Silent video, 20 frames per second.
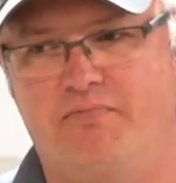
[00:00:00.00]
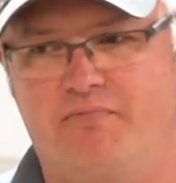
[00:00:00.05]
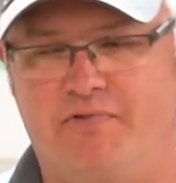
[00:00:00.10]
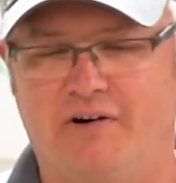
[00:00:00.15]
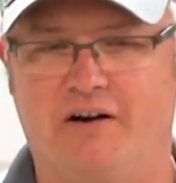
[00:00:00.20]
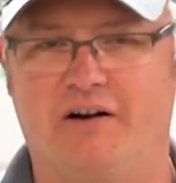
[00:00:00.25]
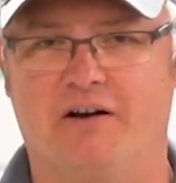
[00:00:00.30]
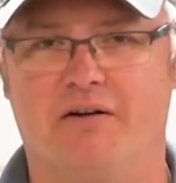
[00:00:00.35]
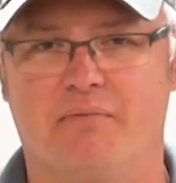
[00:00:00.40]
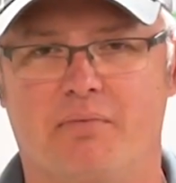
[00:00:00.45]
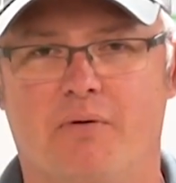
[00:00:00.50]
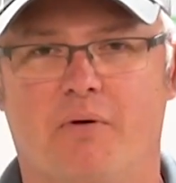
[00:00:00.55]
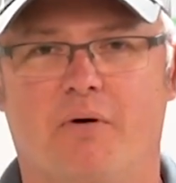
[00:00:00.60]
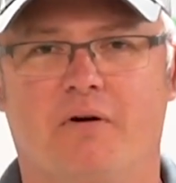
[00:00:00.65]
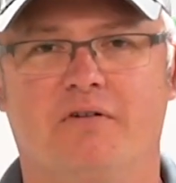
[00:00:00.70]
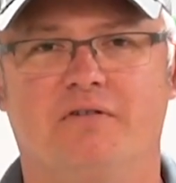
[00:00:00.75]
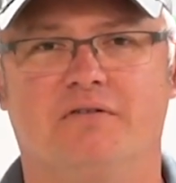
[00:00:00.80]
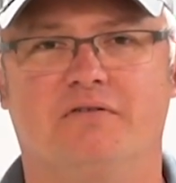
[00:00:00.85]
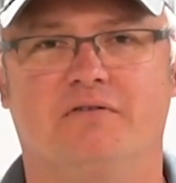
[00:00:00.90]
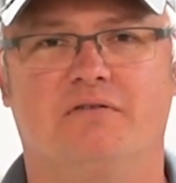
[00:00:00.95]
very
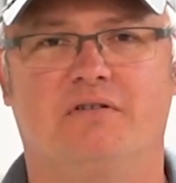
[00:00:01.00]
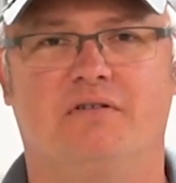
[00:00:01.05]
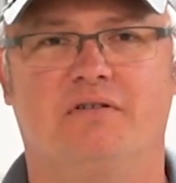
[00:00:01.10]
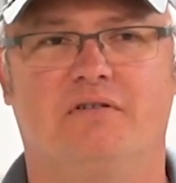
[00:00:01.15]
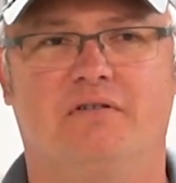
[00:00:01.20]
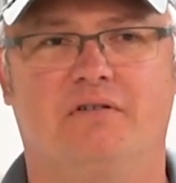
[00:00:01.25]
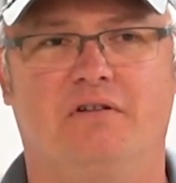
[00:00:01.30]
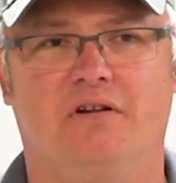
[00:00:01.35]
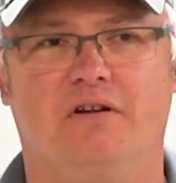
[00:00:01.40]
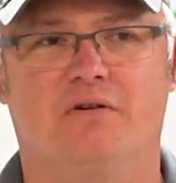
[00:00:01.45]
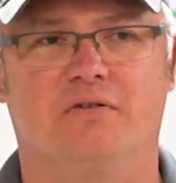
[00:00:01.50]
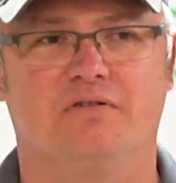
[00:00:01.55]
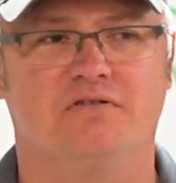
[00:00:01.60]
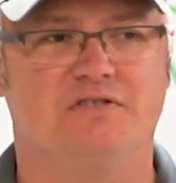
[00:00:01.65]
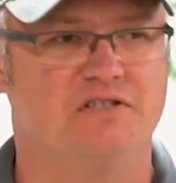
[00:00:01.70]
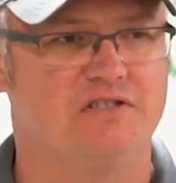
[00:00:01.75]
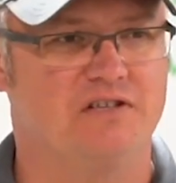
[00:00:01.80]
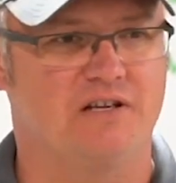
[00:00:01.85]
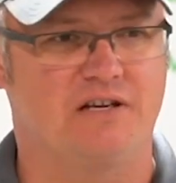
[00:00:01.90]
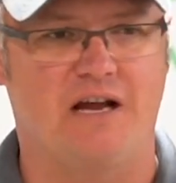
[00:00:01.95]
important, you know,
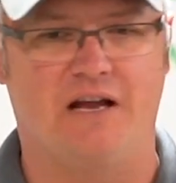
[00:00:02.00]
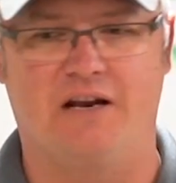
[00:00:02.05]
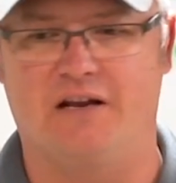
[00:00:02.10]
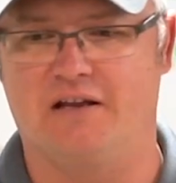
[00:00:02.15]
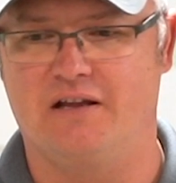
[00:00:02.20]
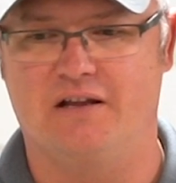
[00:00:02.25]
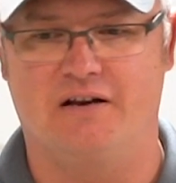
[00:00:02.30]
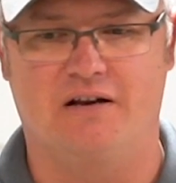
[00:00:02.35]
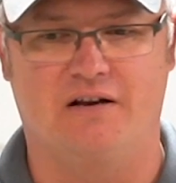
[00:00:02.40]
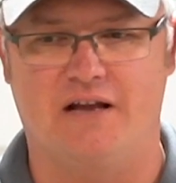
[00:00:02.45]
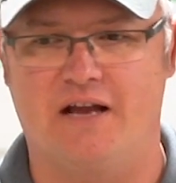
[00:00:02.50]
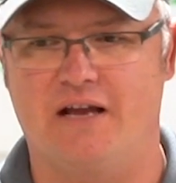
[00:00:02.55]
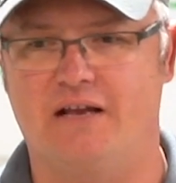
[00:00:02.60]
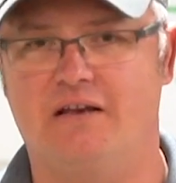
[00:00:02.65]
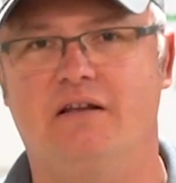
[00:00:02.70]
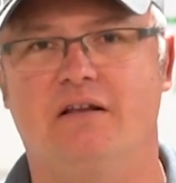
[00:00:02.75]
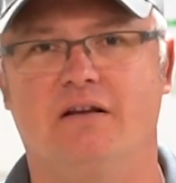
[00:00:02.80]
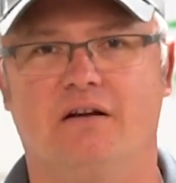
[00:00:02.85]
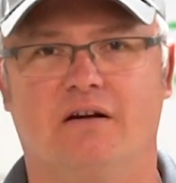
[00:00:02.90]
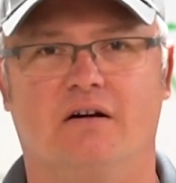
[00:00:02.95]
just to kind of get an
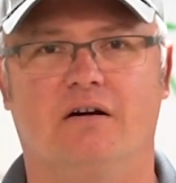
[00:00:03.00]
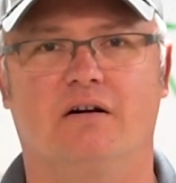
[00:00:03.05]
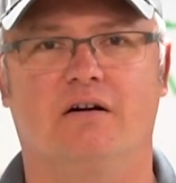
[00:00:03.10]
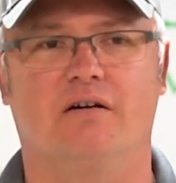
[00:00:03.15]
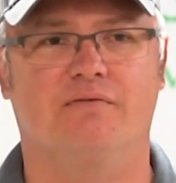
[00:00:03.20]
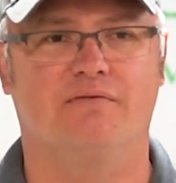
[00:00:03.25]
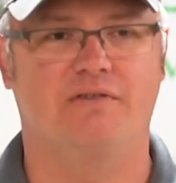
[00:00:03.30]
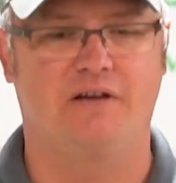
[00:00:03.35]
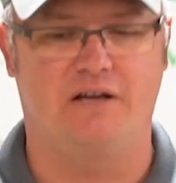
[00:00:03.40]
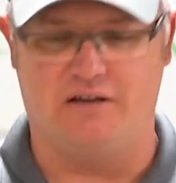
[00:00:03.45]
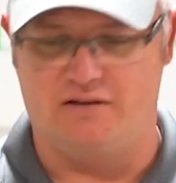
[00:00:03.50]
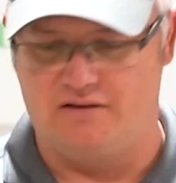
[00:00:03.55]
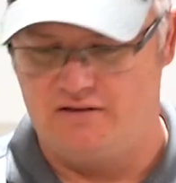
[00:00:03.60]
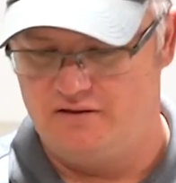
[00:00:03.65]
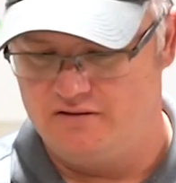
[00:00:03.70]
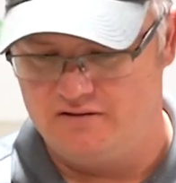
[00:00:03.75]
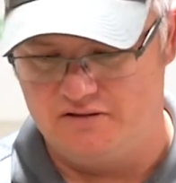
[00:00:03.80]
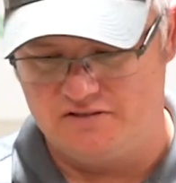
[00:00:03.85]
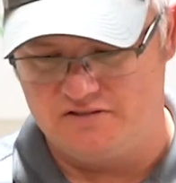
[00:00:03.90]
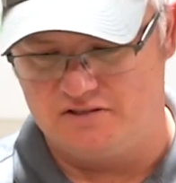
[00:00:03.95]
idea of, hey,
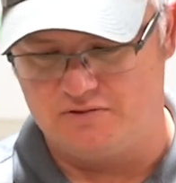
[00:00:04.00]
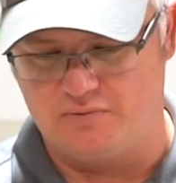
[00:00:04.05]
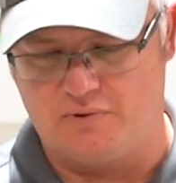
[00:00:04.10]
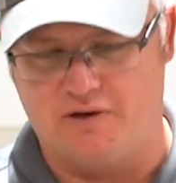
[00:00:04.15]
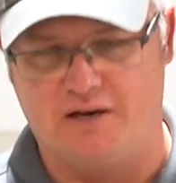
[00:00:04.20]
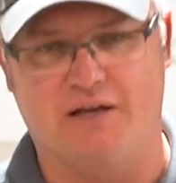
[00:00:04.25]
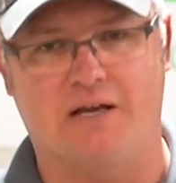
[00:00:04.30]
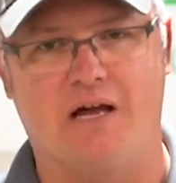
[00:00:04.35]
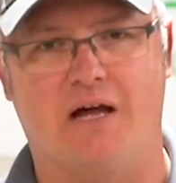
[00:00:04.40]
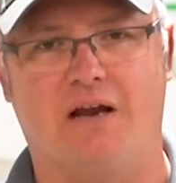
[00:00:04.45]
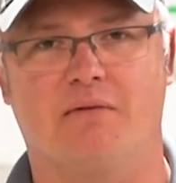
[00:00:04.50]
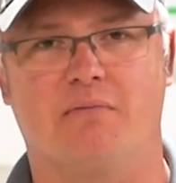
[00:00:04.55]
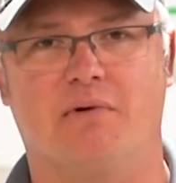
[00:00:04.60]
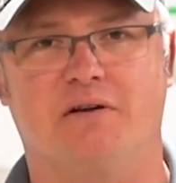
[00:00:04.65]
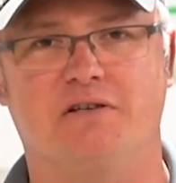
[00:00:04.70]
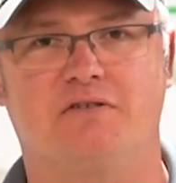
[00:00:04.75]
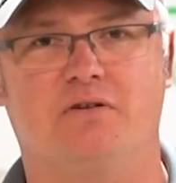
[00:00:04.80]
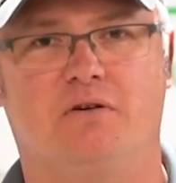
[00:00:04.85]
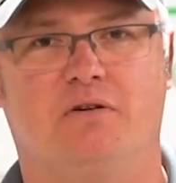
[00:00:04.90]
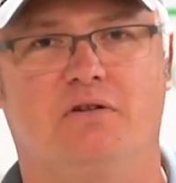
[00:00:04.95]
this is what I got in
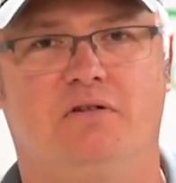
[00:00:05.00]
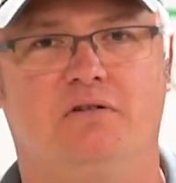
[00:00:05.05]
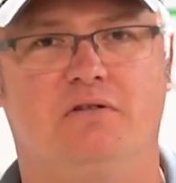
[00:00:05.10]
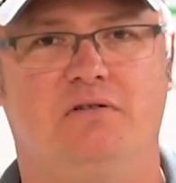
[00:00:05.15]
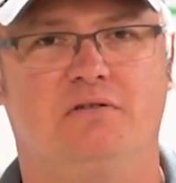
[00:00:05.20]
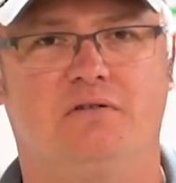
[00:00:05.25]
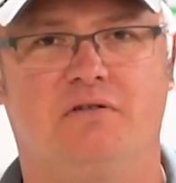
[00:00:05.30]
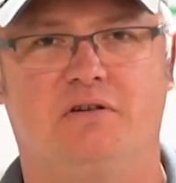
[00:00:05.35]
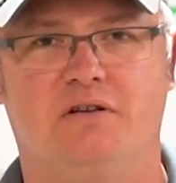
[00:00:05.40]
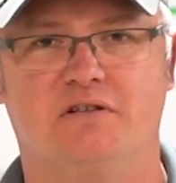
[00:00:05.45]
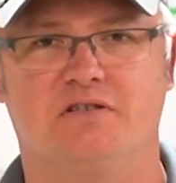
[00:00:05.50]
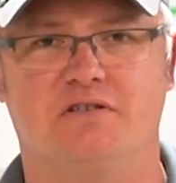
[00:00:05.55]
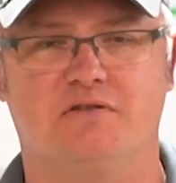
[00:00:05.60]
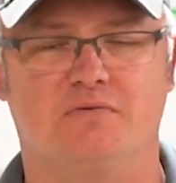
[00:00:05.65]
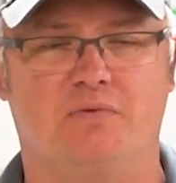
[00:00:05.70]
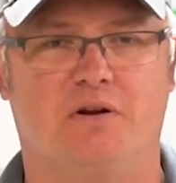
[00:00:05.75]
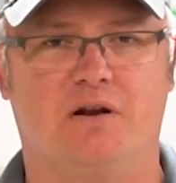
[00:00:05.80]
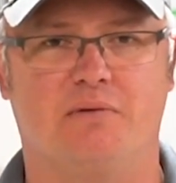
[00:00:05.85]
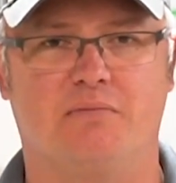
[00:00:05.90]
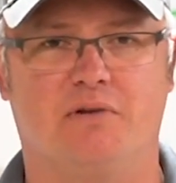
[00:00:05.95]
my soil, this
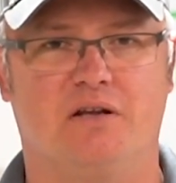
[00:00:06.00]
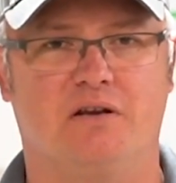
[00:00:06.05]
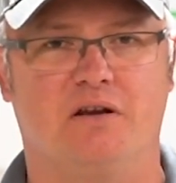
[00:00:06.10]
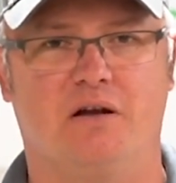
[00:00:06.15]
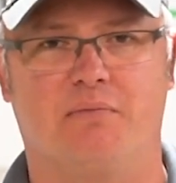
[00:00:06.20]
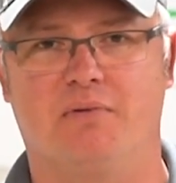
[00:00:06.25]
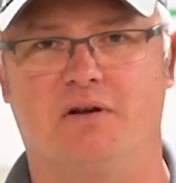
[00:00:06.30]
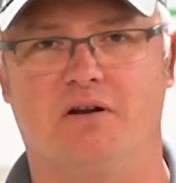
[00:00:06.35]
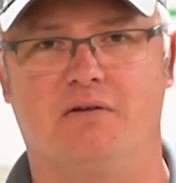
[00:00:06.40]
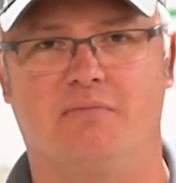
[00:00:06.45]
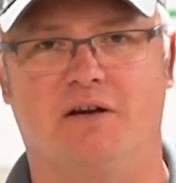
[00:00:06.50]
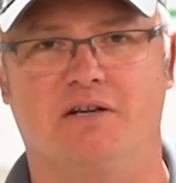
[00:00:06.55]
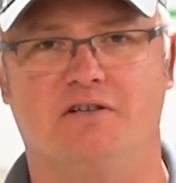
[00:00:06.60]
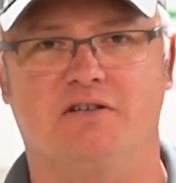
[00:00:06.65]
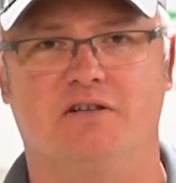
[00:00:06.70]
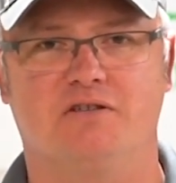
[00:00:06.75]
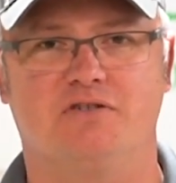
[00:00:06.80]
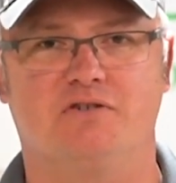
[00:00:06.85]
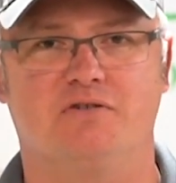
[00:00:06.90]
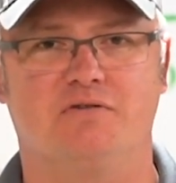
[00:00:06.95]
is what I'm getting up into my
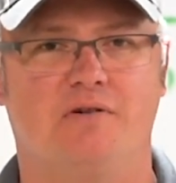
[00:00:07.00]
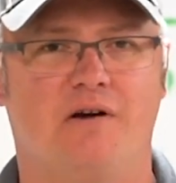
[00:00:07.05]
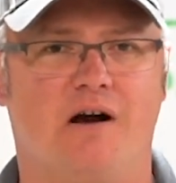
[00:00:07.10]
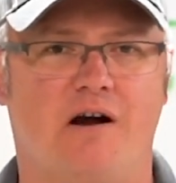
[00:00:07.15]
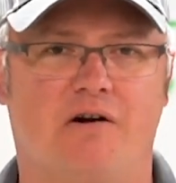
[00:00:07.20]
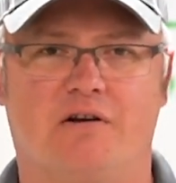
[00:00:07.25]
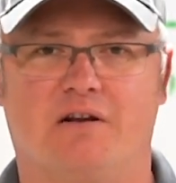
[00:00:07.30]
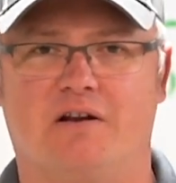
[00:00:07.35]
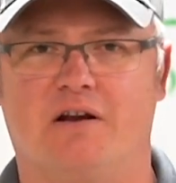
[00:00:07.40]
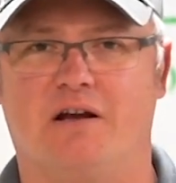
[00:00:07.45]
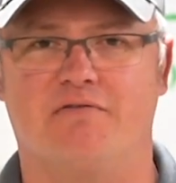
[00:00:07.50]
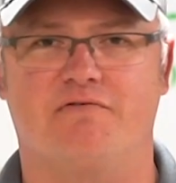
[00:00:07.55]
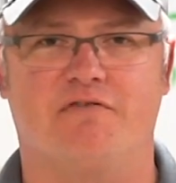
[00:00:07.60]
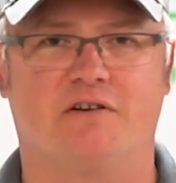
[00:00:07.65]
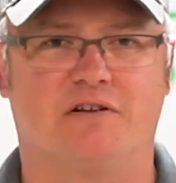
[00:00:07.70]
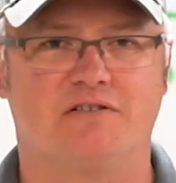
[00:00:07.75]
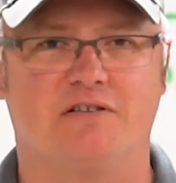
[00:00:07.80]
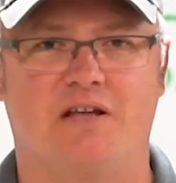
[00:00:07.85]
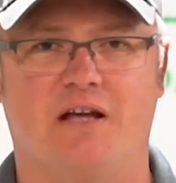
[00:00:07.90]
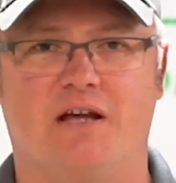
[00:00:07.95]
tissue, how can I
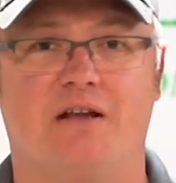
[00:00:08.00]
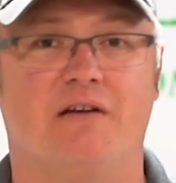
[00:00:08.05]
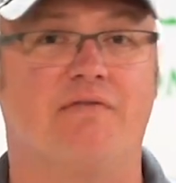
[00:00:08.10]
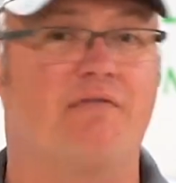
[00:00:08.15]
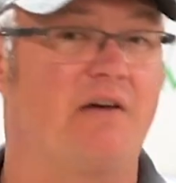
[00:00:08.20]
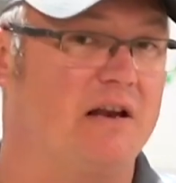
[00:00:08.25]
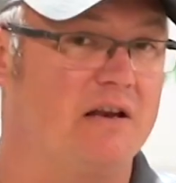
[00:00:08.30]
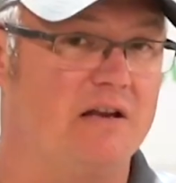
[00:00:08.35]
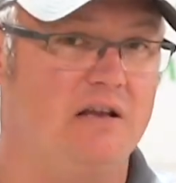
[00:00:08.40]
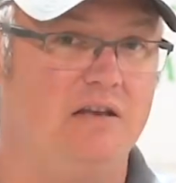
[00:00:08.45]
fix that if I